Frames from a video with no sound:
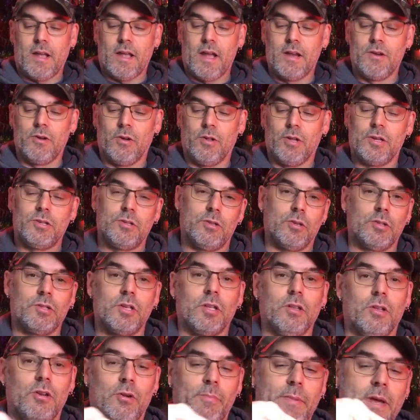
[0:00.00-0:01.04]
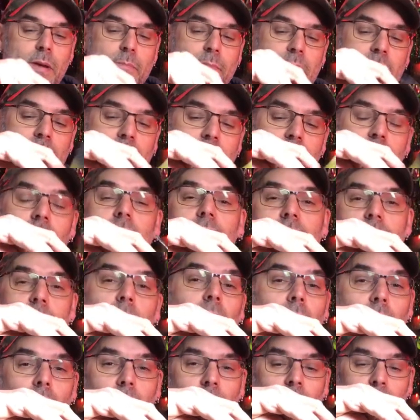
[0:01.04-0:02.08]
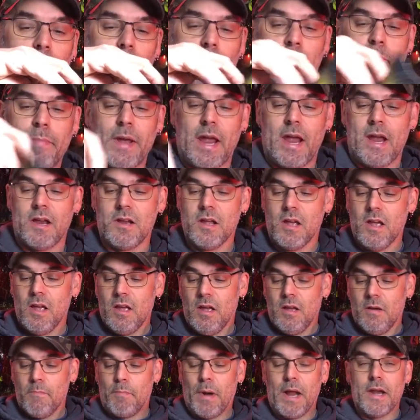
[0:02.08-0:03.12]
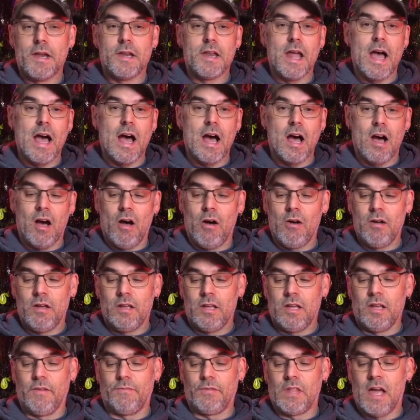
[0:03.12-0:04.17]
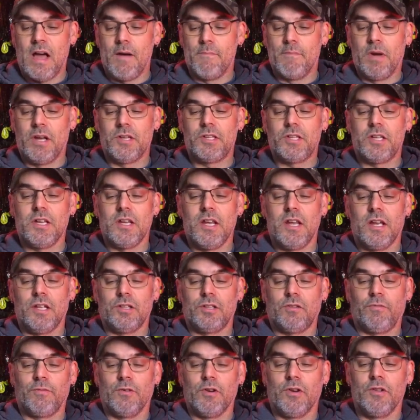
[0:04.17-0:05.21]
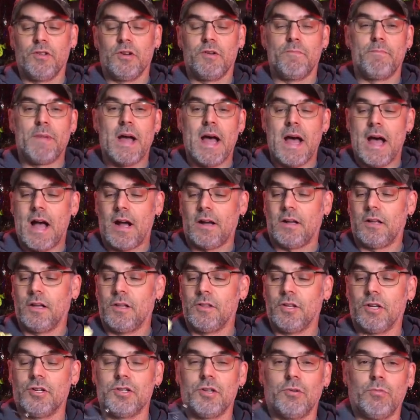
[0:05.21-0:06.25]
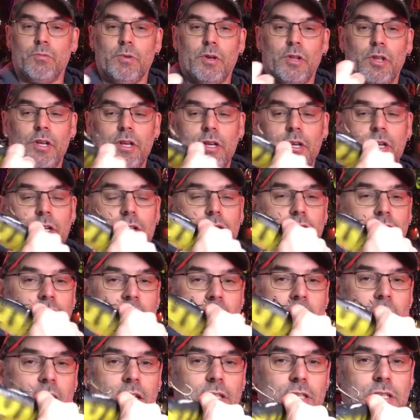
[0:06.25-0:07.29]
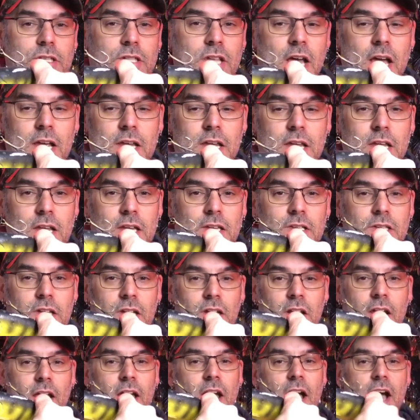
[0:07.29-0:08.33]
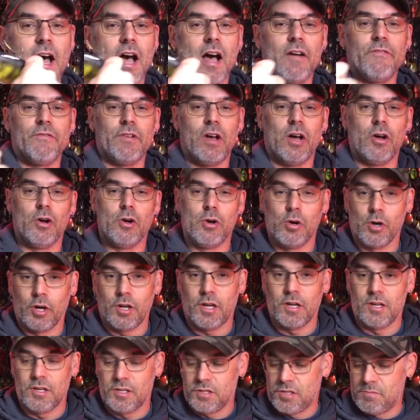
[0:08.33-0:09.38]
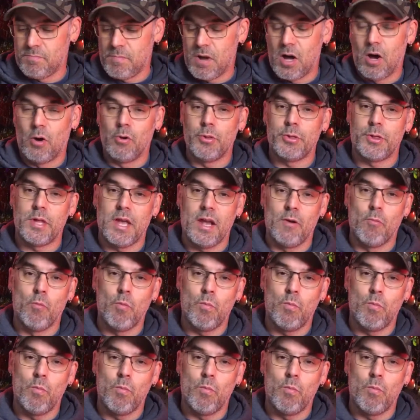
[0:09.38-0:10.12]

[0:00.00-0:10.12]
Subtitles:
I know this looks a little bit messy because I'm on a rubber bait, but now if that muskie hits further back, there's a really good chance that he is going to have a hook in his mouth, and